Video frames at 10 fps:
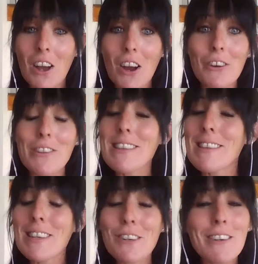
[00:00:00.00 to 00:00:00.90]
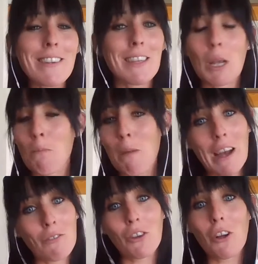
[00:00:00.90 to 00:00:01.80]
are seriously
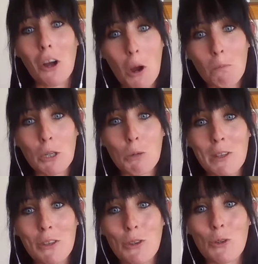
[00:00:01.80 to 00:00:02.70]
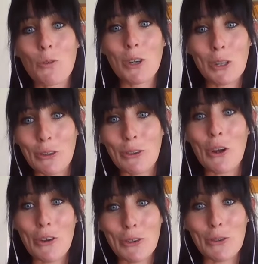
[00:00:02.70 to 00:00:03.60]
impactful accomplishments to include
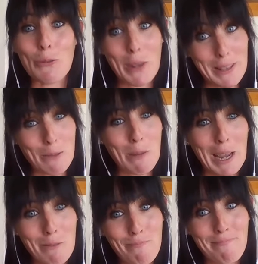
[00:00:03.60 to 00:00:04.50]
on your resume.